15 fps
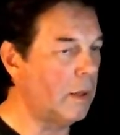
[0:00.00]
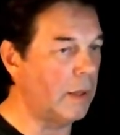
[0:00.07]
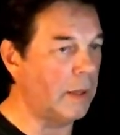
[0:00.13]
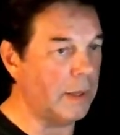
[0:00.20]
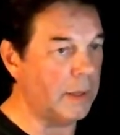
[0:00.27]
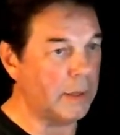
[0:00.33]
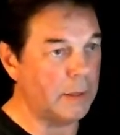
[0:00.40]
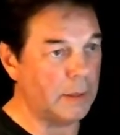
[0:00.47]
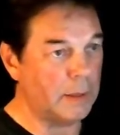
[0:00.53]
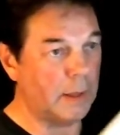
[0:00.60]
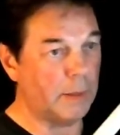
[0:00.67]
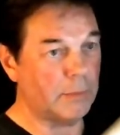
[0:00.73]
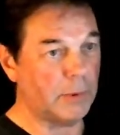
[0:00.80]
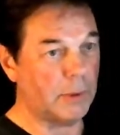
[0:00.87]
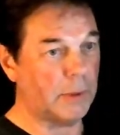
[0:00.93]
And
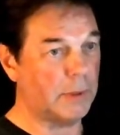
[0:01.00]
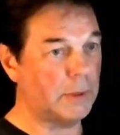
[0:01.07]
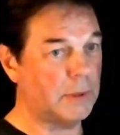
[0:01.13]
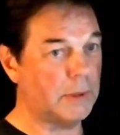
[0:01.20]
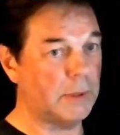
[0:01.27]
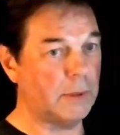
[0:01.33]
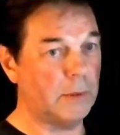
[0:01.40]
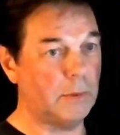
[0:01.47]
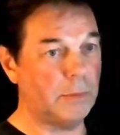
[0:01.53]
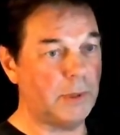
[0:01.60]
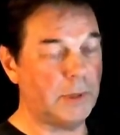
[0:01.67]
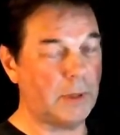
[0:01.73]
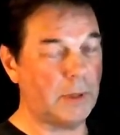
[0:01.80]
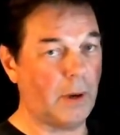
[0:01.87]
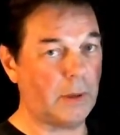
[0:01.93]
I'm going to be
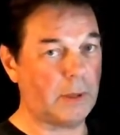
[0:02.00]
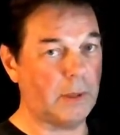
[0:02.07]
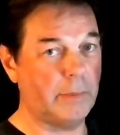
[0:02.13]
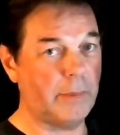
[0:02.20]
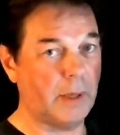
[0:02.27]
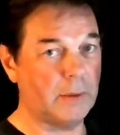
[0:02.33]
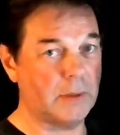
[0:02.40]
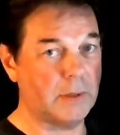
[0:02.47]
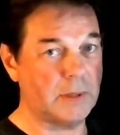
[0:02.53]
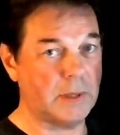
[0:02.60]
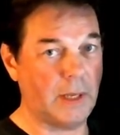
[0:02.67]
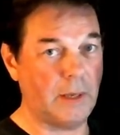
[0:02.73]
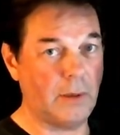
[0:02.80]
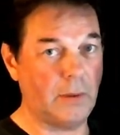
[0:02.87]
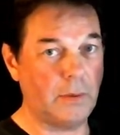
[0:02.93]
talking about the
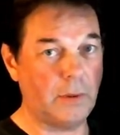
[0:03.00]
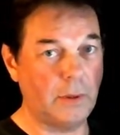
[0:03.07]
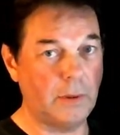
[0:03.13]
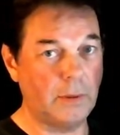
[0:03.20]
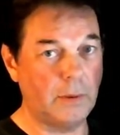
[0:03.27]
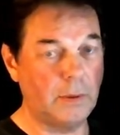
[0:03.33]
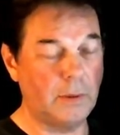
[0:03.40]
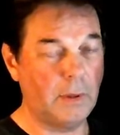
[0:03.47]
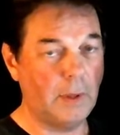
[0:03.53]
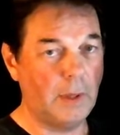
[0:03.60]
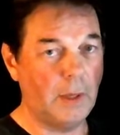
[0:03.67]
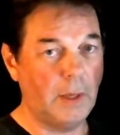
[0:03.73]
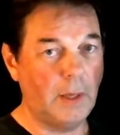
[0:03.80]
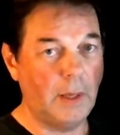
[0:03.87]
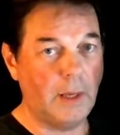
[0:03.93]
sound.
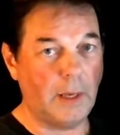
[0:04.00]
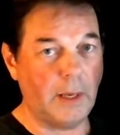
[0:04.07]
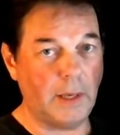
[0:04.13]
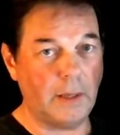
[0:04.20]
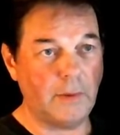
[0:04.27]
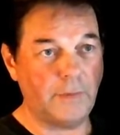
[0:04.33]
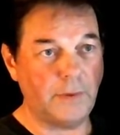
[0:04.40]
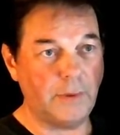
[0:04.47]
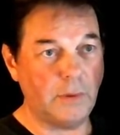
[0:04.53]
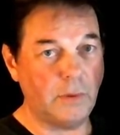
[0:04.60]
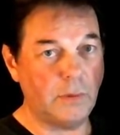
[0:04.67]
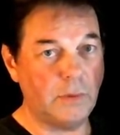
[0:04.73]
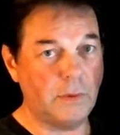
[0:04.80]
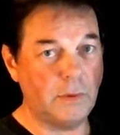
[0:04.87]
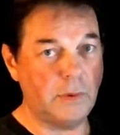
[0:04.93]
And if you
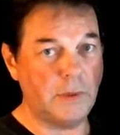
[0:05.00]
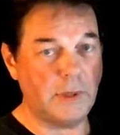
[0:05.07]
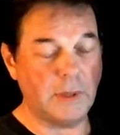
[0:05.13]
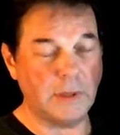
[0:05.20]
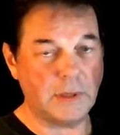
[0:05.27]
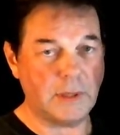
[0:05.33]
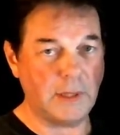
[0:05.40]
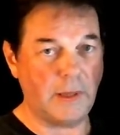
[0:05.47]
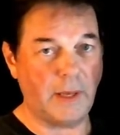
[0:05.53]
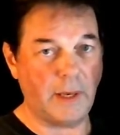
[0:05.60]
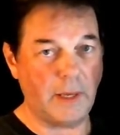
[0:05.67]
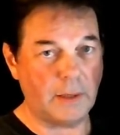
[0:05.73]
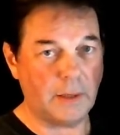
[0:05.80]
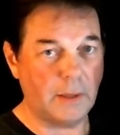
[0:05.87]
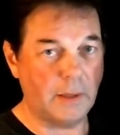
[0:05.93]
didn't see
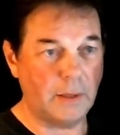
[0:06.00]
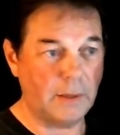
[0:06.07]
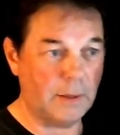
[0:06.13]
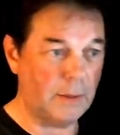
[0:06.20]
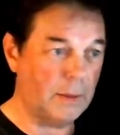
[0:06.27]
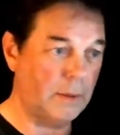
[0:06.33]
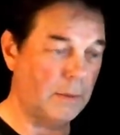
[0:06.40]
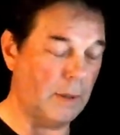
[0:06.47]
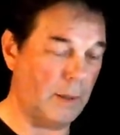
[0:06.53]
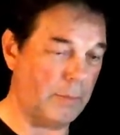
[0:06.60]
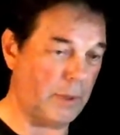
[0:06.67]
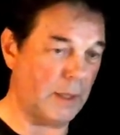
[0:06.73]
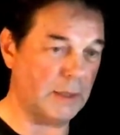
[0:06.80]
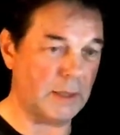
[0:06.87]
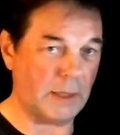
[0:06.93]
that, I
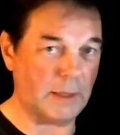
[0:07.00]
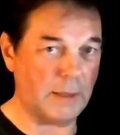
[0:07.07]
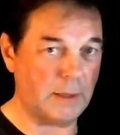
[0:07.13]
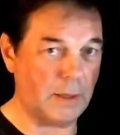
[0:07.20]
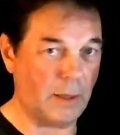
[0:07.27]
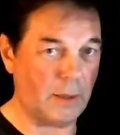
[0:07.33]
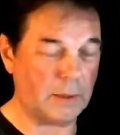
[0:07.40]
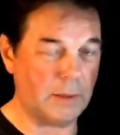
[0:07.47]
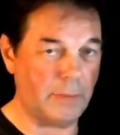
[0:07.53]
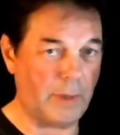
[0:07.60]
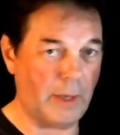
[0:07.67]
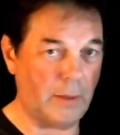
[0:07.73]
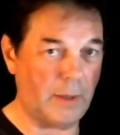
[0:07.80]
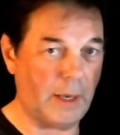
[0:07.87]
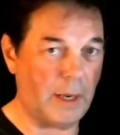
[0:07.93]
basically talked
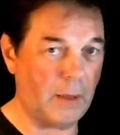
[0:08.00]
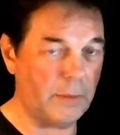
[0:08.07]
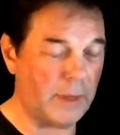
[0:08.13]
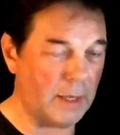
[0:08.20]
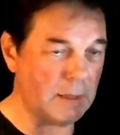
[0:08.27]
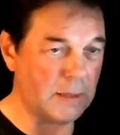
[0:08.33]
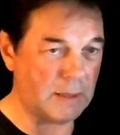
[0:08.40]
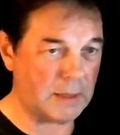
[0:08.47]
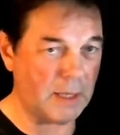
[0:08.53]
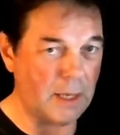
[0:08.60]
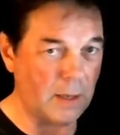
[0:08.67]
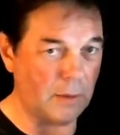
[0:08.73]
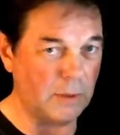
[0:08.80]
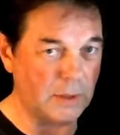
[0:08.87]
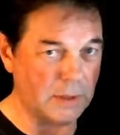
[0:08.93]
about how that
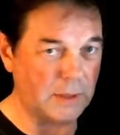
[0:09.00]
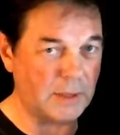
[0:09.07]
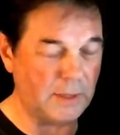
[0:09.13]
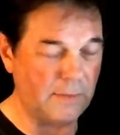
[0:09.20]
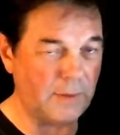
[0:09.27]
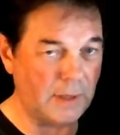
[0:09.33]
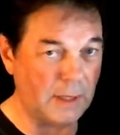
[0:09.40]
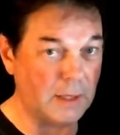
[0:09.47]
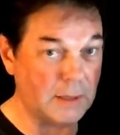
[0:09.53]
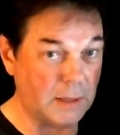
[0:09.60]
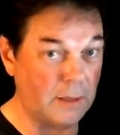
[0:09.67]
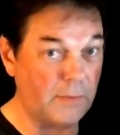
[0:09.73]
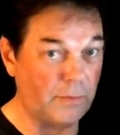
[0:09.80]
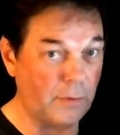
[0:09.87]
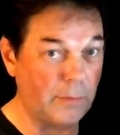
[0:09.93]
sound is giving us
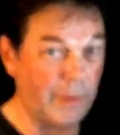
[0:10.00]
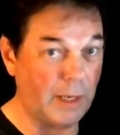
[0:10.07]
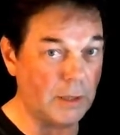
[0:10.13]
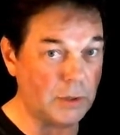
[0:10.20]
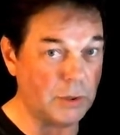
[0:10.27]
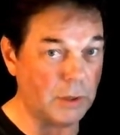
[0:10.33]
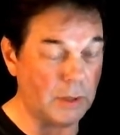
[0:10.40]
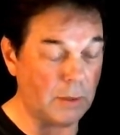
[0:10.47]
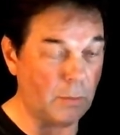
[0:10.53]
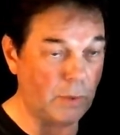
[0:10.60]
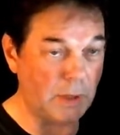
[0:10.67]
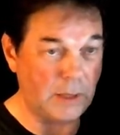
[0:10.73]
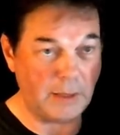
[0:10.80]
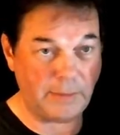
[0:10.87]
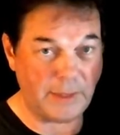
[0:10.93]
information, and we
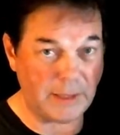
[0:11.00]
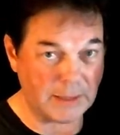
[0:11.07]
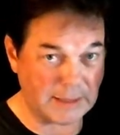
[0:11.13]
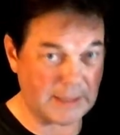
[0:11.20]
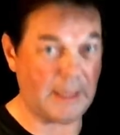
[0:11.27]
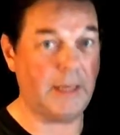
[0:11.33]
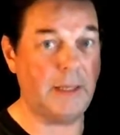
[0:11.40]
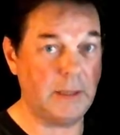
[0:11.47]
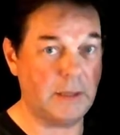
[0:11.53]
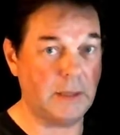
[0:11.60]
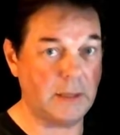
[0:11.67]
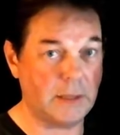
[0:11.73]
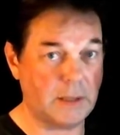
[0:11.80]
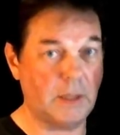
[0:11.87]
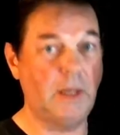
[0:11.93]
need to be the
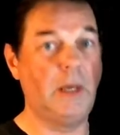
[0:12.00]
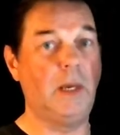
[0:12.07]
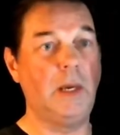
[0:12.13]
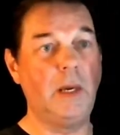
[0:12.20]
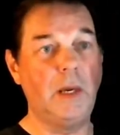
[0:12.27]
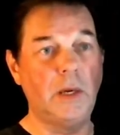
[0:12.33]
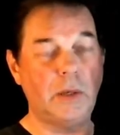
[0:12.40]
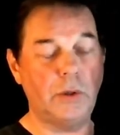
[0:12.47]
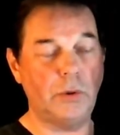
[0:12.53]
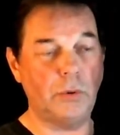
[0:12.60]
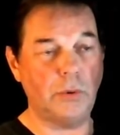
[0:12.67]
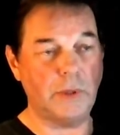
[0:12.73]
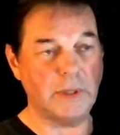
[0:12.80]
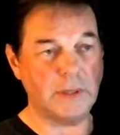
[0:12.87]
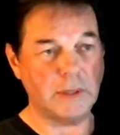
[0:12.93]
scientist
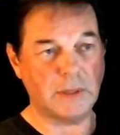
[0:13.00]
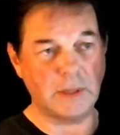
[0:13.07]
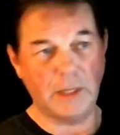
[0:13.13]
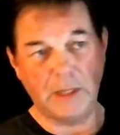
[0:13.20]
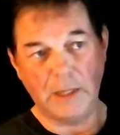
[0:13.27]
who is